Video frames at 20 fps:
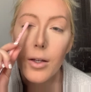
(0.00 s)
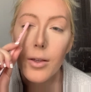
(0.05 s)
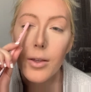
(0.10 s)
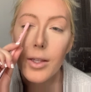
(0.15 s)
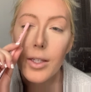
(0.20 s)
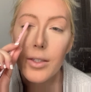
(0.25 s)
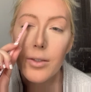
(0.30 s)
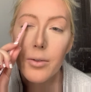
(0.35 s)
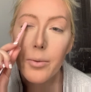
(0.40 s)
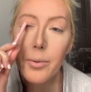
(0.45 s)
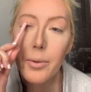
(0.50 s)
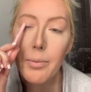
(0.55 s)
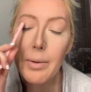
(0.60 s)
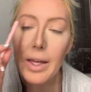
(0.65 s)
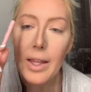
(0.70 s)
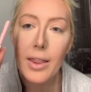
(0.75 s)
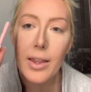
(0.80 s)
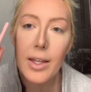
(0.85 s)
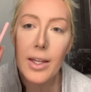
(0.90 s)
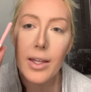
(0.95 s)
This would be my
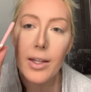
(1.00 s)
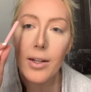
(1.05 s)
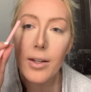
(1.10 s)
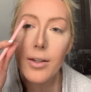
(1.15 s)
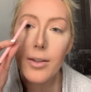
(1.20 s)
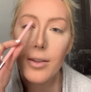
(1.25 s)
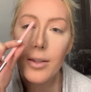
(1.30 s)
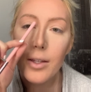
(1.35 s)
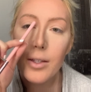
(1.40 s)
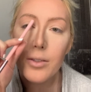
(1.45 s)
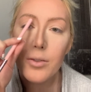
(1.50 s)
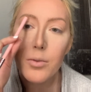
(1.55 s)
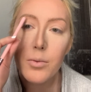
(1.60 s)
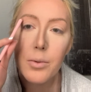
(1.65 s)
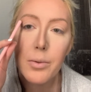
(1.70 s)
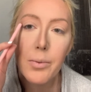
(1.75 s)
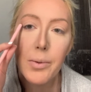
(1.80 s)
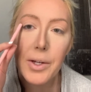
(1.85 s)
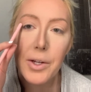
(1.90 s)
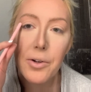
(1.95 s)
lid, this would
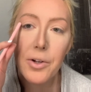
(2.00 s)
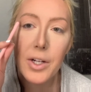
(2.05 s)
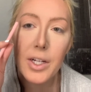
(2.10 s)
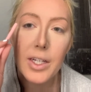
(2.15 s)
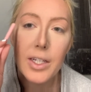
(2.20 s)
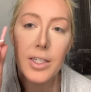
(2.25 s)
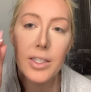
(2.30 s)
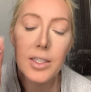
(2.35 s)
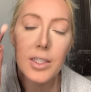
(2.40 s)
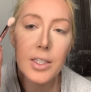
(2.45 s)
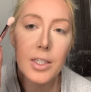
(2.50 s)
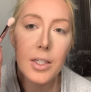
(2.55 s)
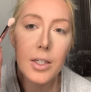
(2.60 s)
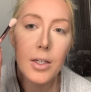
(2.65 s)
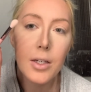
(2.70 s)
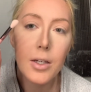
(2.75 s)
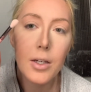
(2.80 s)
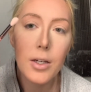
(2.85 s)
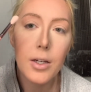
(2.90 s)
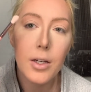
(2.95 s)
be my crease,
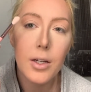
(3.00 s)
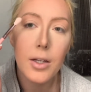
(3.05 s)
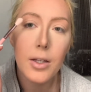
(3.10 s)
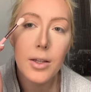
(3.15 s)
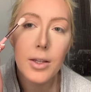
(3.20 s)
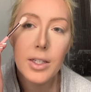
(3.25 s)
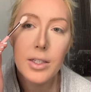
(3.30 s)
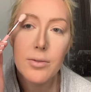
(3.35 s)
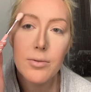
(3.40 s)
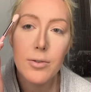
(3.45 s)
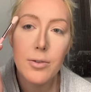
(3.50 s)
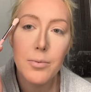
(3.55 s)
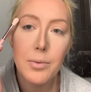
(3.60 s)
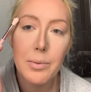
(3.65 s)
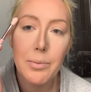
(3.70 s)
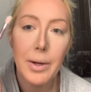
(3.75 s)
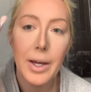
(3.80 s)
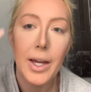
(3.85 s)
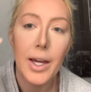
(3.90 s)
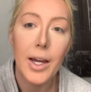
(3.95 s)
this would be
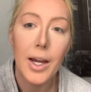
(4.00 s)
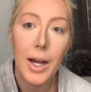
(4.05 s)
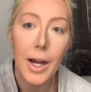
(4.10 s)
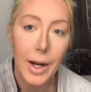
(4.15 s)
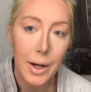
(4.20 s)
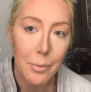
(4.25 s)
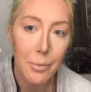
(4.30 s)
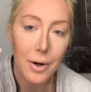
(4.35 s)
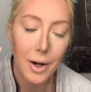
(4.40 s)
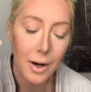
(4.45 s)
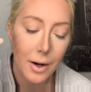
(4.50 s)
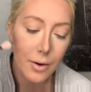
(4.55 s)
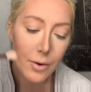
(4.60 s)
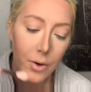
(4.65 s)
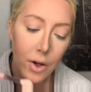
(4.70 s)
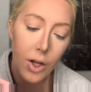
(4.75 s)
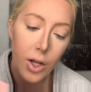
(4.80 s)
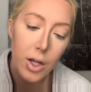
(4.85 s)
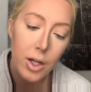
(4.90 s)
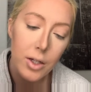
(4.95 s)
my eyebrow.
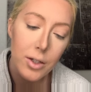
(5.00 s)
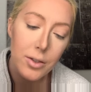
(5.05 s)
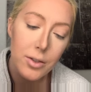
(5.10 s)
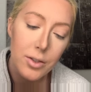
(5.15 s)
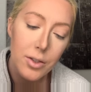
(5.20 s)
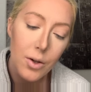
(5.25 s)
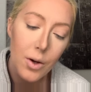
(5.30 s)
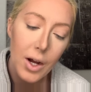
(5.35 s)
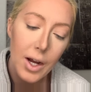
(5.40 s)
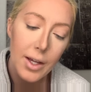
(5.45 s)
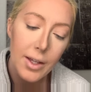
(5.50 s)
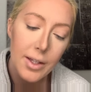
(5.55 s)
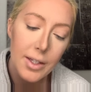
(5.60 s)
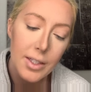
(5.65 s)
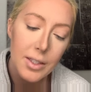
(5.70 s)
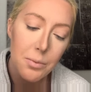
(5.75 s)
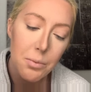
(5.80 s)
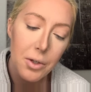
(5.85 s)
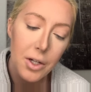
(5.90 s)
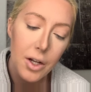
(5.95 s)
So I like
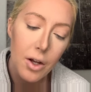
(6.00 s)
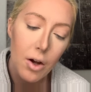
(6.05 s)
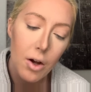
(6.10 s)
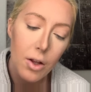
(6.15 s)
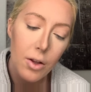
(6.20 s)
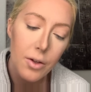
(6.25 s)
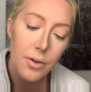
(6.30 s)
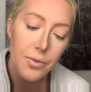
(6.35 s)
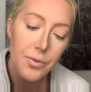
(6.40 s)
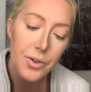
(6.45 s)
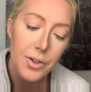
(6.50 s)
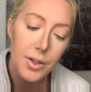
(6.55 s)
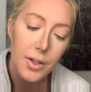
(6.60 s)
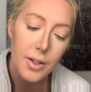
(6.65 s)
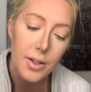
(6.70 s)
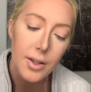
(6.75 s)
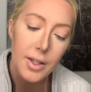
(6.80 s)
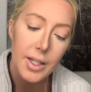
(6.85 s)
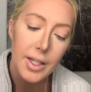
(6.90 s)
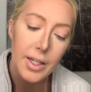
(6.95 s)
to put it all over the
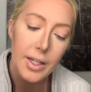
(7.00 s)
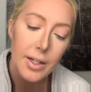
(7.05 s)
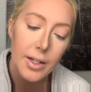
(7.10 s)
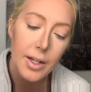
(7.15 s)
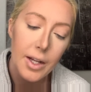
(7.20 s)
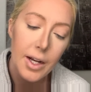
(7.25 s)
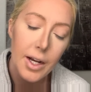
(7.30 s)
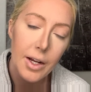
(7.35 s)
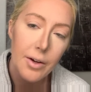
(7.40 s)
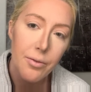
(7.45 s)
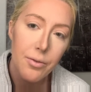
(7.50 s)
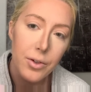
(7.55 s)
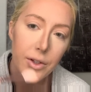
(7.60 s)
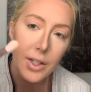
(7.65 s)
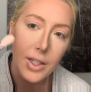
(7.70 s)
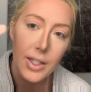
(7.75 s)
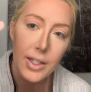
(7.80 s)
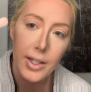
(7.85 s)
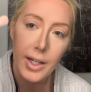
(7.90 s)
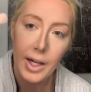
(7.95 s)
lid, and I
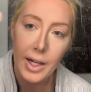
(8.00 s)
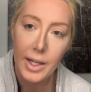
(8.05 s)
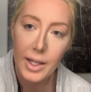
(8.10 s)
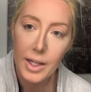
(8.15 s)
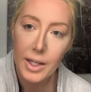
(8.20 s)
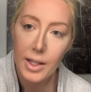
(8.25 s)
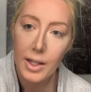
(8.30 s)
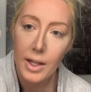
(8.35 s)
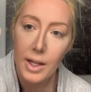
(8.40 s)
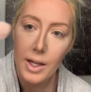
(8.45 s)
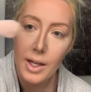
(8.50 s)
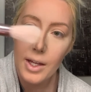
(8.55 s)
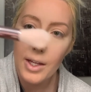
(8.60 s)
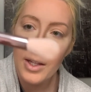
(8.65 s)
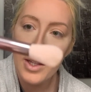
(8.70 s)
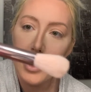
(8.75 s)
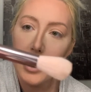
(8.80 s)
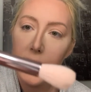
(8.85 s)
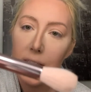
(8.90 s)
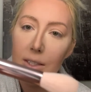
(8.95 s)
really like
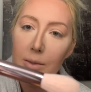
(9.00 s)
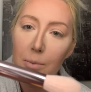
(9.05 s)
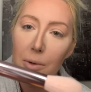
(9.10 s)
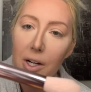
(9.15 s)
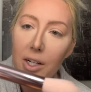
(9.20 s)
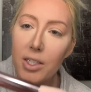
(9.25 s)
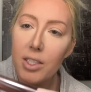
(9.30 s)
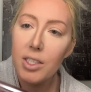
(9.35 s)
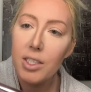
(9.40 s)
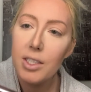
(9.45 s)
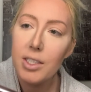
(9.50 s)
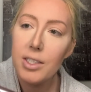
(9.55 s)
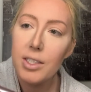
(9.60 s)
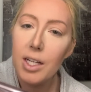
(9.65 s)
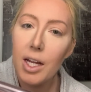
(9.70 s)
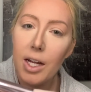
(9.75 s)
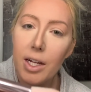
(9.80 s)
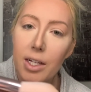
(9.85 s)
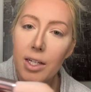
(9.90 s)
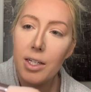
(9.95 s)
these brushes.
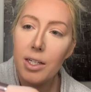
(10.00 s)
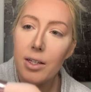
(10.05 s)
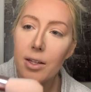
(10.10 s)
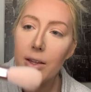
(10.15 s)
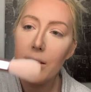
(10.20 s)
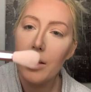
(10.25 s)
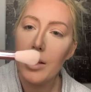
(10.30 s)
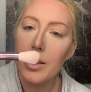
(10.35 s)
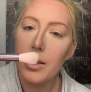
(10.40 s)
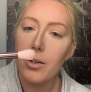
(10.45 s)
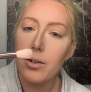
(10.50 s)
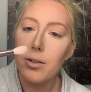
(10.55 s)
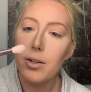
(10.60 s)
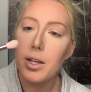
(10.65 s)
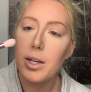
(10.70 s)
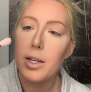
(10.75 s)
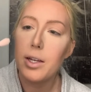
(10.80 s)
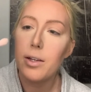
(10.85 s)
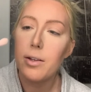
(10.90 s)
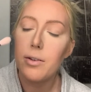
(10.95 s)
I think they're
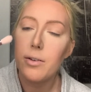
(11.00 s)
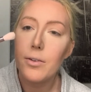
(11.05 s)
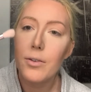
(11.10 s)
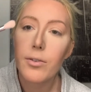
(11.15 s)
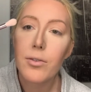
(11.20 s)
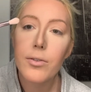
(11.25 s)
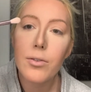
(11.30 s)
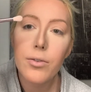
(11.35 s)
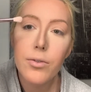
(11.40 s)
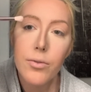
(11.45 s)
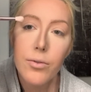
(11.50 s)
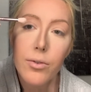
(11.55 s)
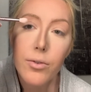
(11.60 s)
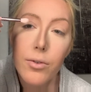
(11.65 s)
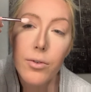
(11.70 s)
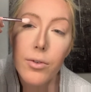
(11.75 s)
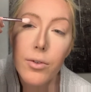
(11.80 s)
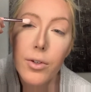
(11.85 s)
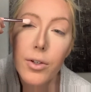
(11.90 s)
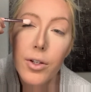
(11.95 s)
like,
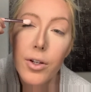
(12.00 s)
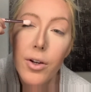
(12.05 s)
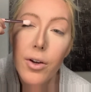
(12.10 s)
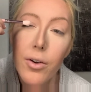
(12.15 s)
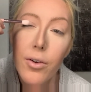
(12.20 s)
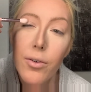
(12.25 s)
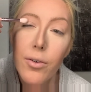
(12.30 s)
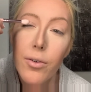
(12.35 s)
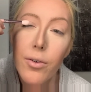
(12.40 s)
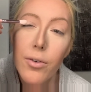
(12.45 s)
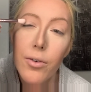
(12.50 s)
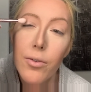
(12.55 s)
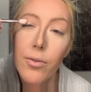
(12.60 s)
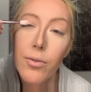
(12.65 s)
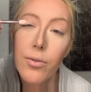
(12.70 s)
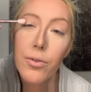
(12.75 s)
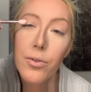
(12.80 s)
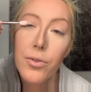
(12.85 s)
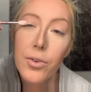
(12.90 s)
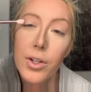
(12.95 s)
you know,
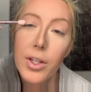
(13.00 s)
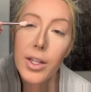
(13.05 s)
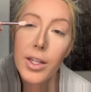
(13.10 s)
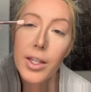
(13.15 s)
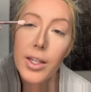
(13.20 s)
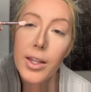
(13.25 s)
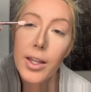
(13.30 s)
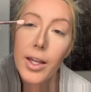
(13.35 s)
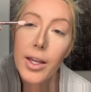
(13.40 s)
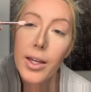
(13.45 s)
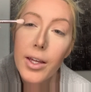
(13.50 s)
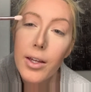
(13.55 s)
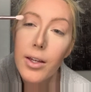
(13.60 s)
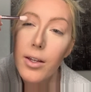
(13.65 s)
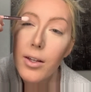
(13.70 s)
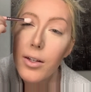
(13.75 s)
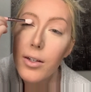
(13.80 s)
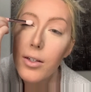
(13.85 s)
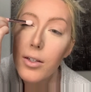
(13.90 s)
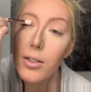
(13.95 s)
really like
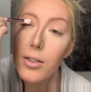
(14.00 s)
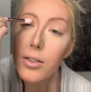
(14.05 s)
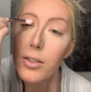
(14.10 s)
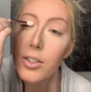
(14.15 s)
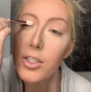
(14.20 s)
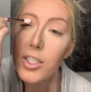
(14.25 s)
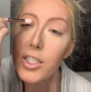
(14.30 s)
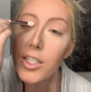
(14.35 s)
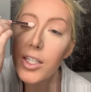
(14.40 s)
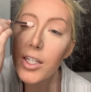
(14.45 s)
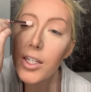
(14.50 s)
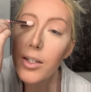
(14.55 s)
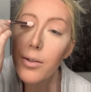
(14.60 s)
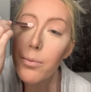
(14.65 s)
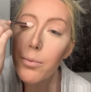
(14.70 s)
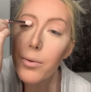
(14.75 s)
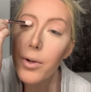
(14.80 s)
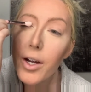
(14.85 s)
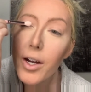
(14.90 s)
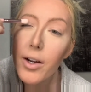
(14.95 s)
cheap.
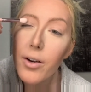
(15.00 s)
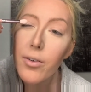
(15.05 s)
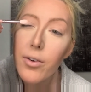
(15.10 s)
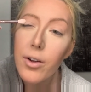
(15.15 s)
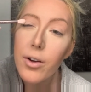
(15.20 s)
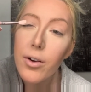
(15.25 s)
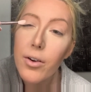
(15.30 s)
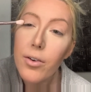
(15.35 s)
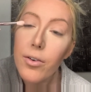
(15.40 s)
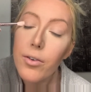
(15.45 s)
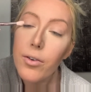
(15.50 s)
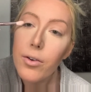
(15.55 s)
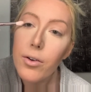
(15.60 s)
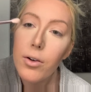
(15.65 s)
I don't know.